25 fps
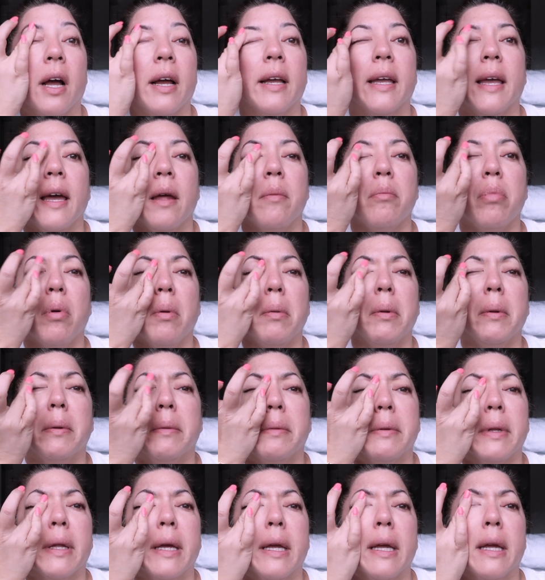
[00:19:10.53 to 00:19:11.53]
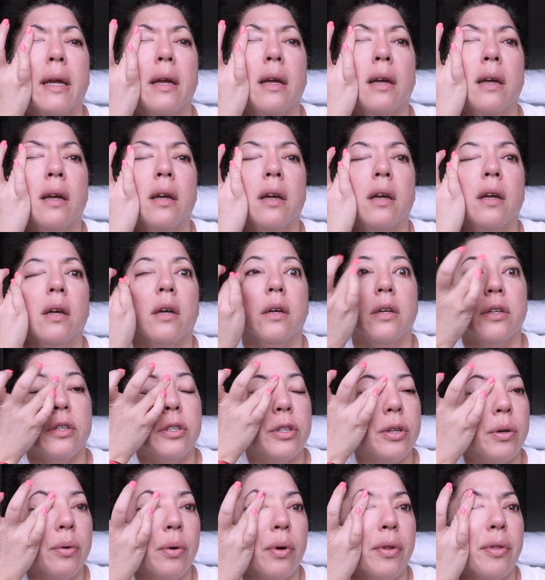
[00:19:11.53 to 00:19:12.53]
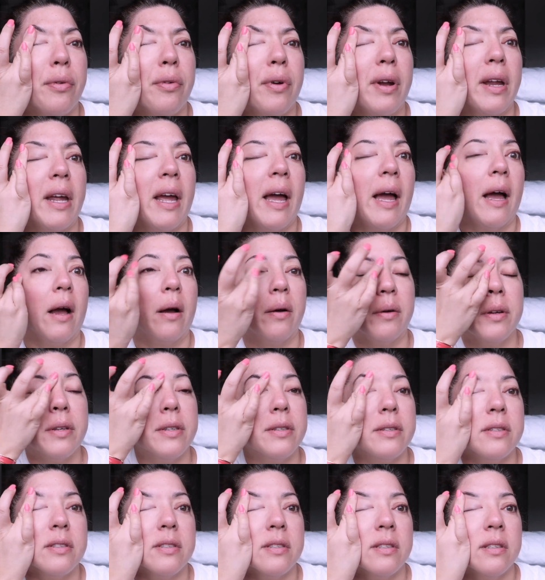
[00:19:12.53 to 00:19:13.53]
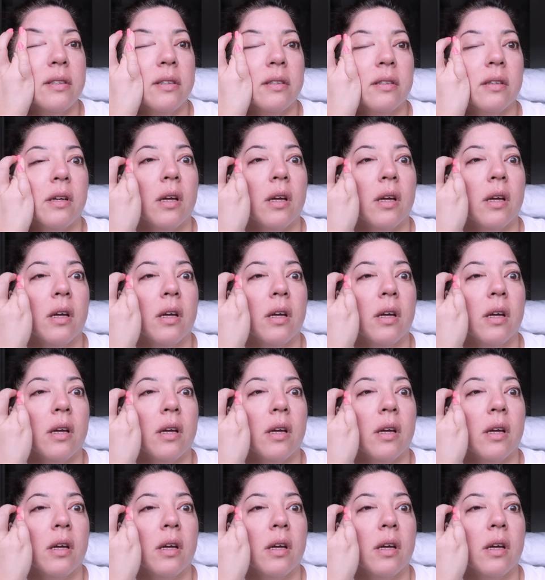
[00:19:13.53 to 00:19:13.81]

I get probably two or three hours